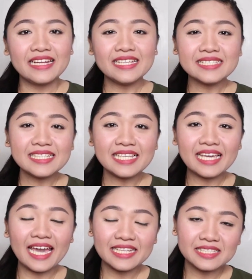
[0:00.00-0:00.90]
Recently,
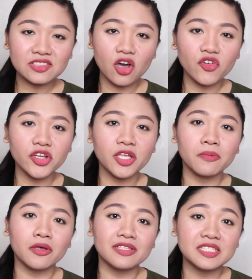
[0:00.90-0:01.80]
I discovered
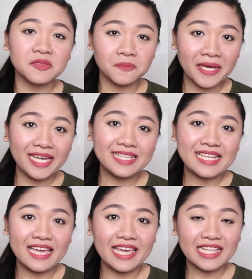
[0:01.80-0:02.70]
about the Spike
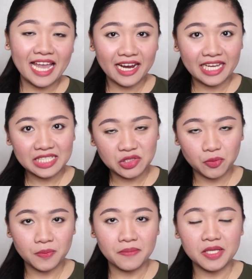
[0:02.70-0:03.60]
Dietary
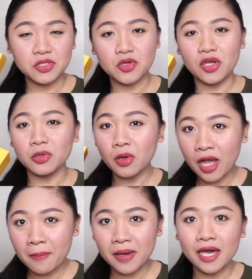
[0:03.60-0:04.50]
Supplement. So, ano
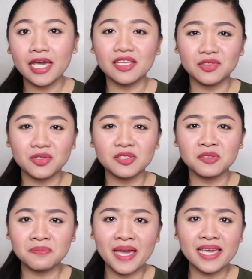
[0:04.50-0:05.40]
nga ba itong
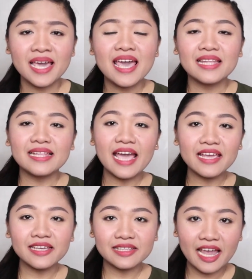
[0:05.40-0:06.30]
Spike
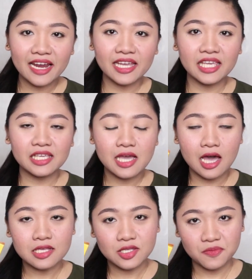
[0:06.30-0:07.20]
Dietary
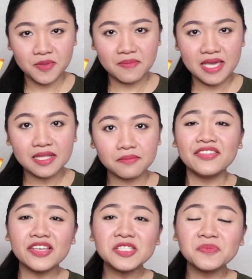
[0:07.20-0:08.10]
Supplement?
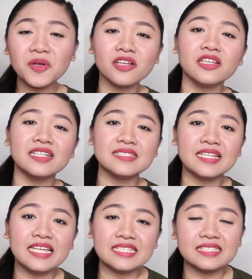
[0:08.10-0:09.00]
This product is
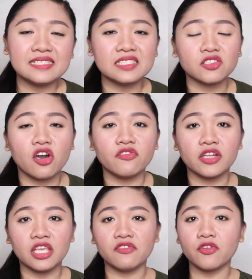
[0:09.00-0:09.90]
the latest
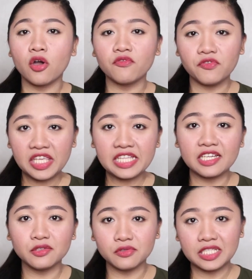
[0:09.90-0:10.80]
discovery from
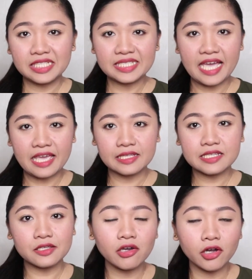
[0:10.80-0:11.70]
Vida
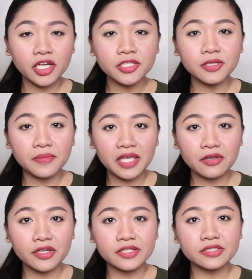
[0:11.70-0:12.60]
Nutriscience. They are the
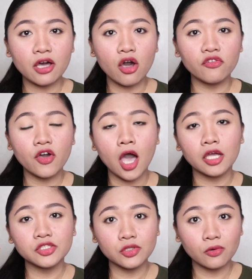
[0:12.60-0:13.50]
makers of
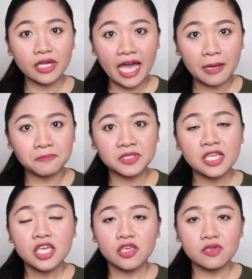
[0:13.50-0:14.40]
snow
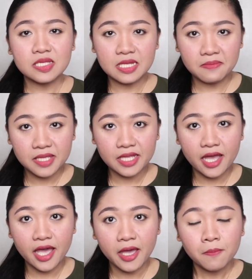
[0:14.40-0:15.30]
caps, yung
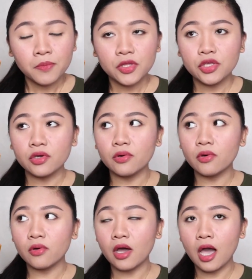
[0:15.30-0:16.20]
Slimina,
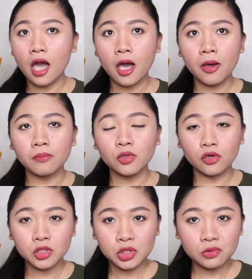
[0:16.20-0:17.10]
yung
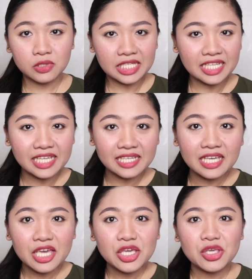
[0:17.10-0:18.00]
goju
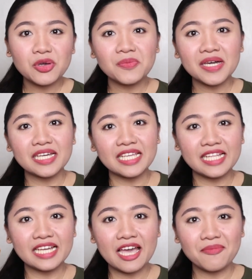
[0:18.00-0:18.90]
drink, yung mga
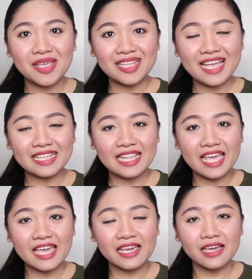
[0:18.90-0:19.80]
ginagamit
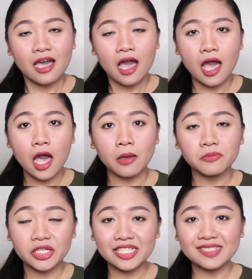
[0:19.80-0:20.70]
nating
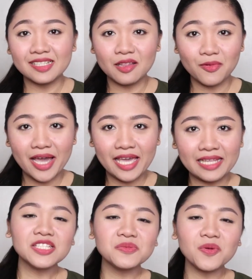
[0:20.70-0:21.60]
crystal
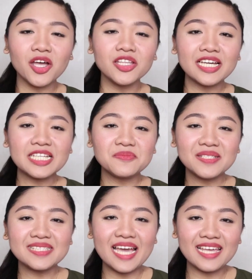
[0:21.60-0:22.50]
white. This product has
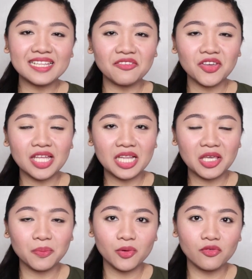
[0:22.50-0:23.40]
been
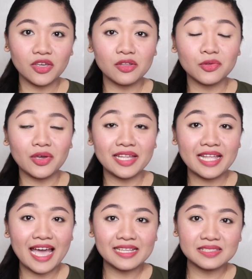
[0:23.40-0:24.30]
scientifically proven to
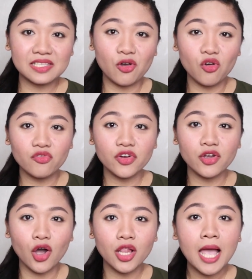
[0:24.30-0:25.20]
enhance the
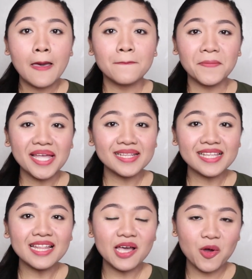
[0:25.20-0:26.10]
overall
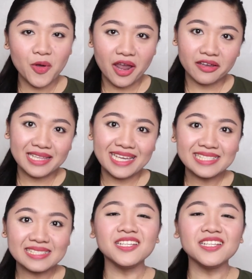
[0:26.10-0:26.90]
mental awareness